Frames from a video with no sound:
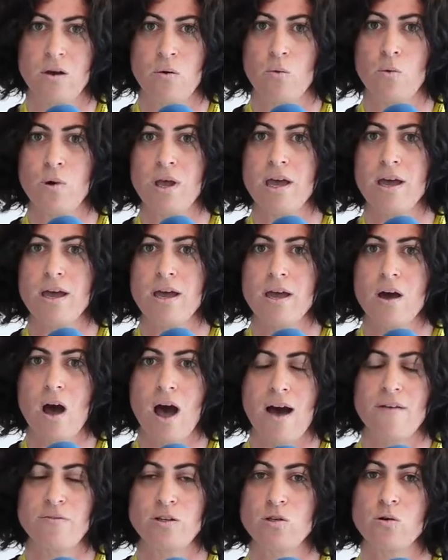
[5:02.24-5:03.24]
we
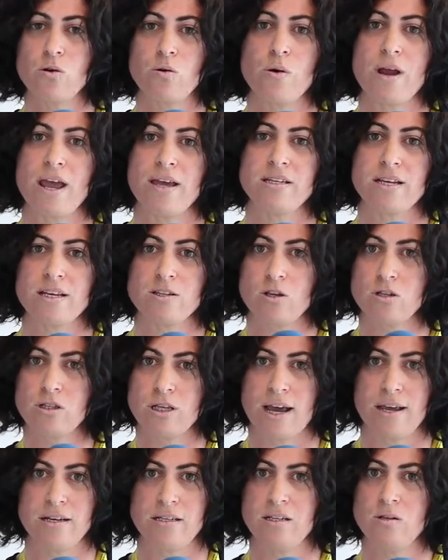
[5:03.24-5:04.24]
have to create a
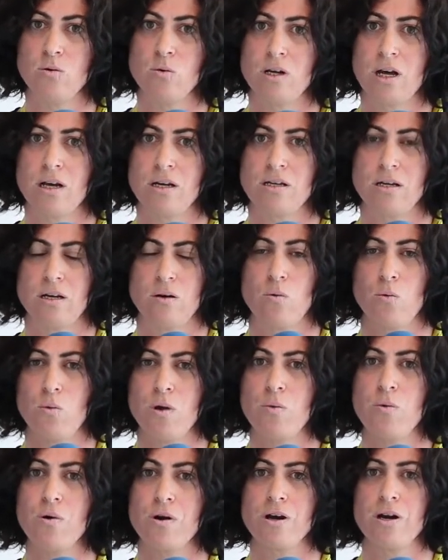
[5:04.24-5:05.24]
society that
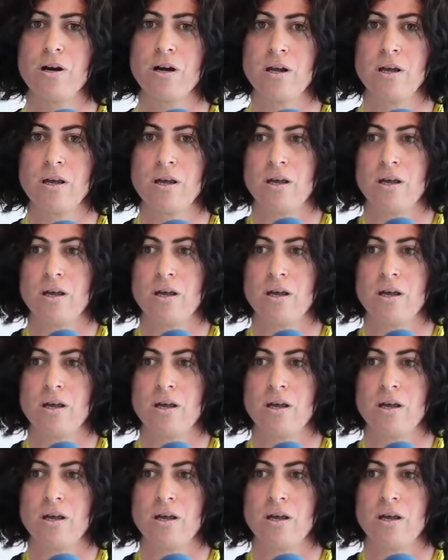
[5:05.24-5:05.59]
we were